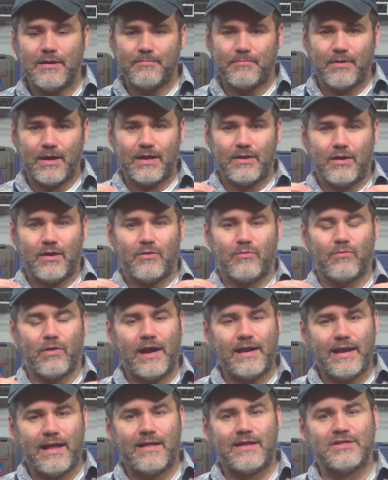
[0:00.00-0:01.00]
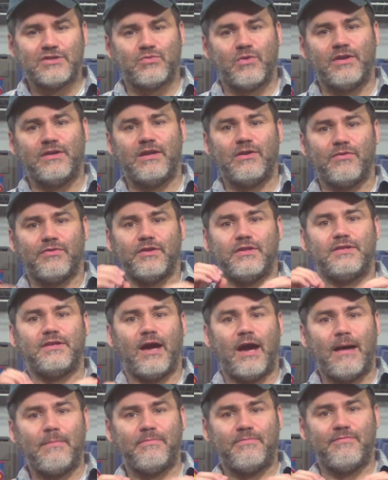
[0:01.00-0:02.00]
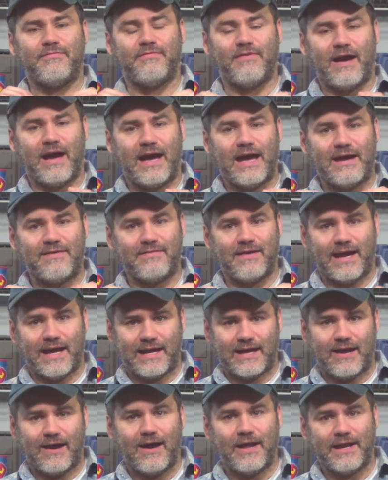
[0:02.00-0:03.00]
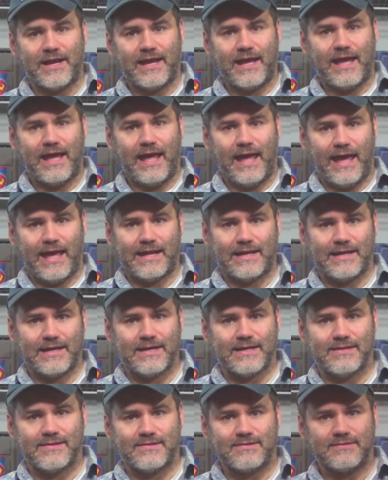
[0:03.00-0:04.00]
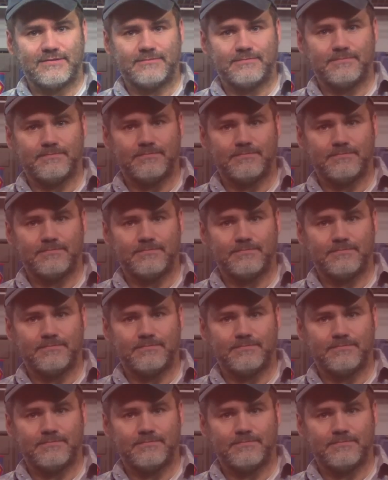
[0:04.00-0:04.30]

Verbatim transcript: But right now I just want to deal with the top five iconic handguns.